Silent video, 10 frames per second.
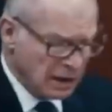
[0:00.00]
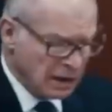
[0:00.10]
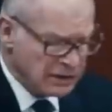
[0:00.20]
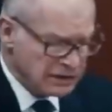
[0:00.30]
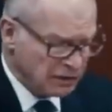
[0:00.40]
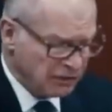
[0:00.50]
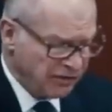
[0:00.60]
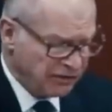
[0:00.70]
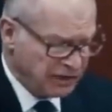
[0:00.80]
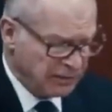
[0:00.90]
Article
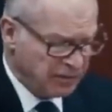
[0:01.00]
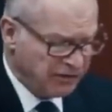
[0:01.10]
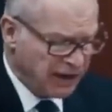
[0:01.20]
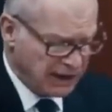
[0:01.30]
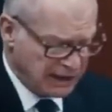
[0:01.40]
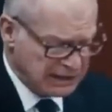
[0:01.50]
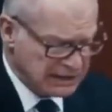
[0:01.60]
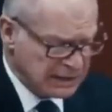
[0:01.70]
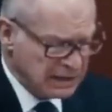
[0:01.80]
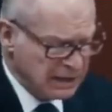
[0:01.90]
50
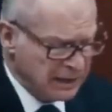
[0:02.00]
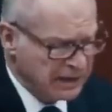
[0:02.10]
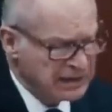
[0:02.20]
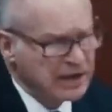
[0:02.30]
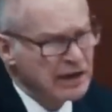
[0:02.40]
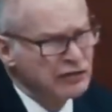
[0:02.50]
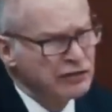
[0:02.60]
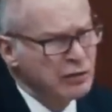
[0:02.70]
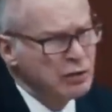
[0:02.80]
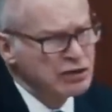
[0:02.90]
provides that a
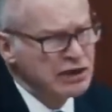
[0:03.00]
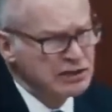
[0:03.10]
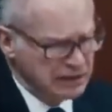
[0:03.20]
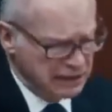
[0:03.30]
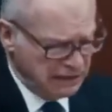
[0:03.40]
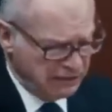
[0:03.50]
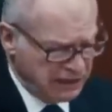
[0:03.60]
country wishing to leave the